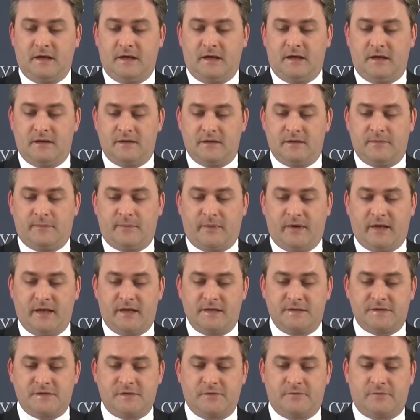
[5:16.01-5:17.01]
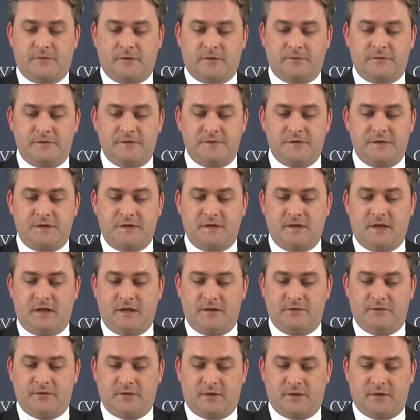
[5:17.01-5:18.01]
in the place of origin
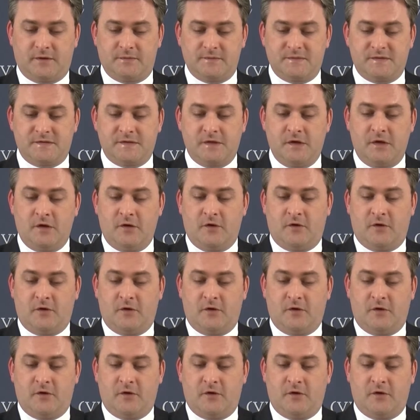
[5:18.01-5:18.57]
in terms